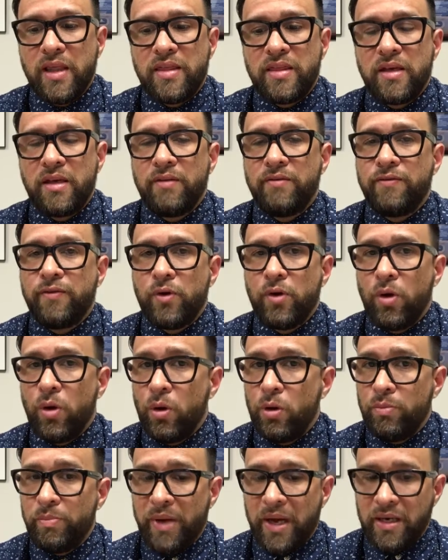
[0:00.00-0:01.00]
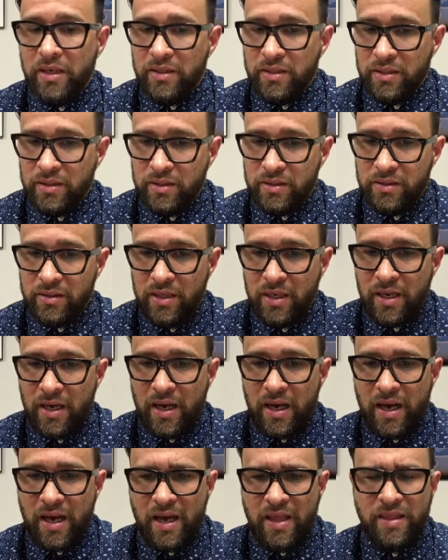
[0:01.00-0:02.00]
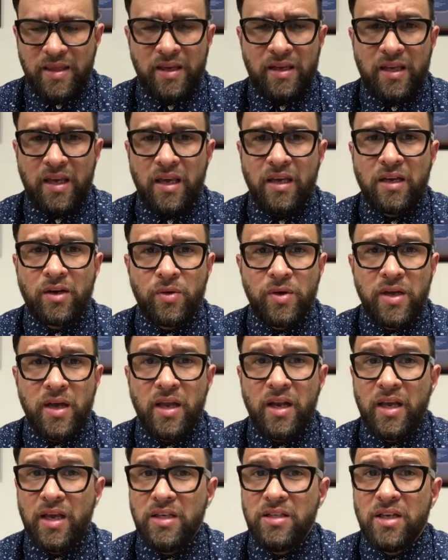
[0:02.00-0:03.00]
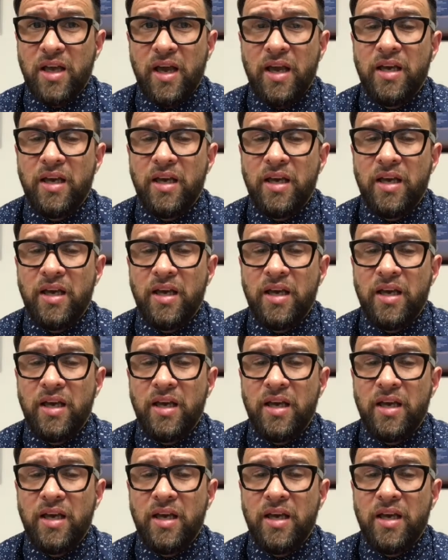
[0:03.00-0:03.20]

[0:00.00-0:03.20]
a thing for old paintings. They can create